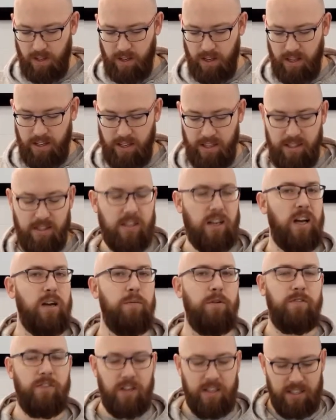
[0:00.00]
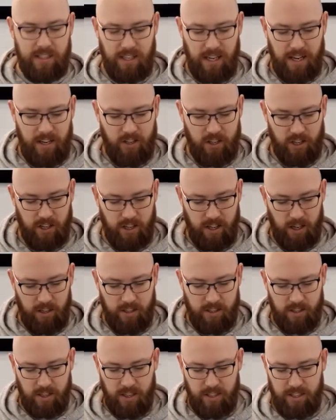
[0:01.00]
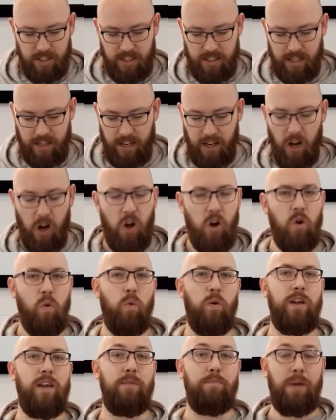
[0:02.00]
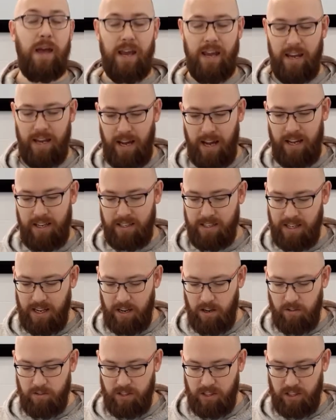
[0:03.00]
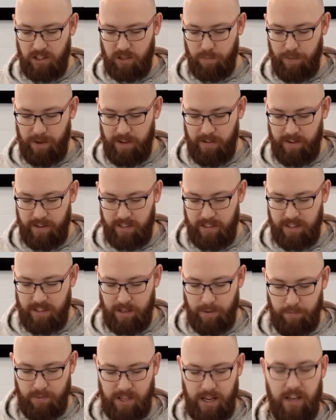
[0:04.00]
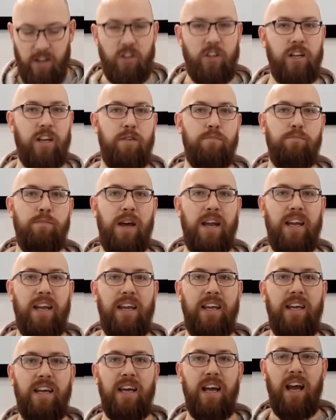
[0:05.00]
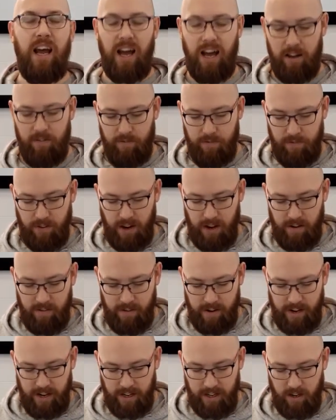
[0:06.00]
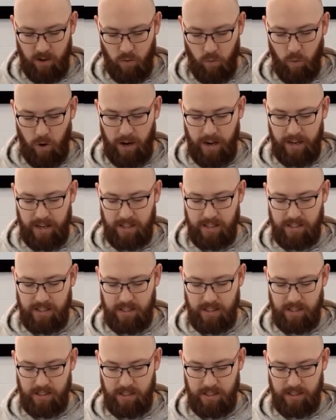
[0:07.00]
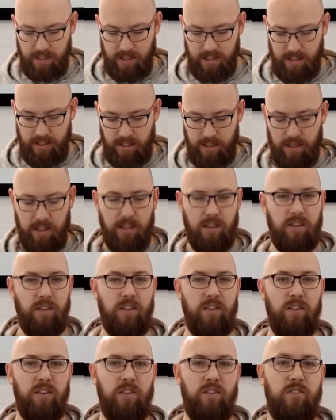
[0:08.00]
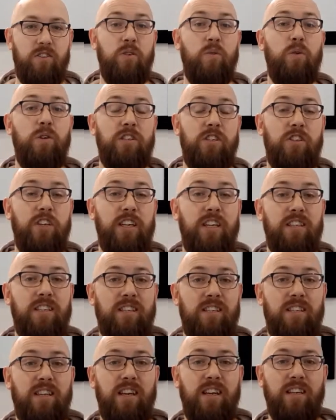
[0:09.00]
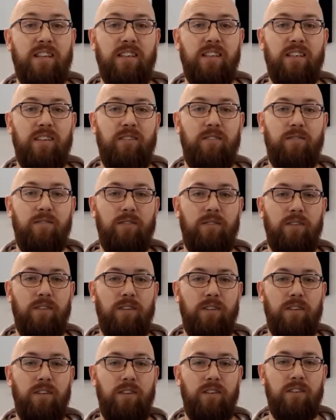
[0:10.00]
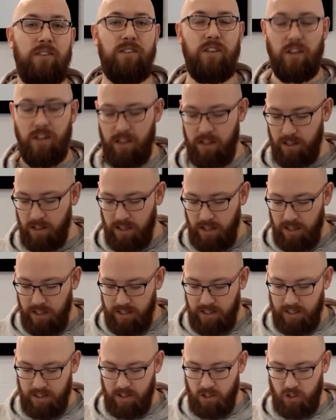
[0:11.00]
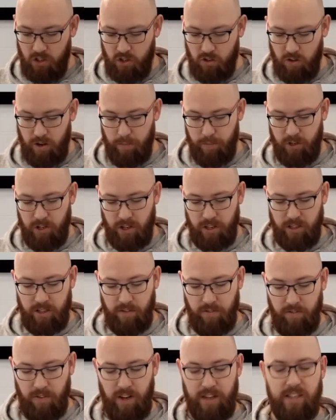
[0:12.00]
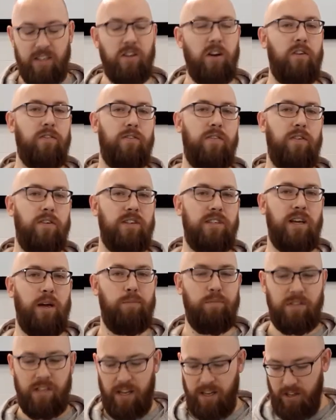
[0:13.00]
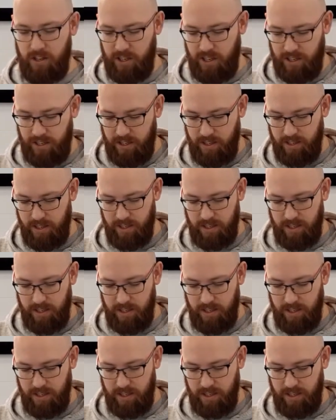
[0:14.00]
In this time of isolation and uncertainty, we may ourselves experience temptation in many and varying ways. Do as Jesus did. Turn to the scripture to fight off temptation.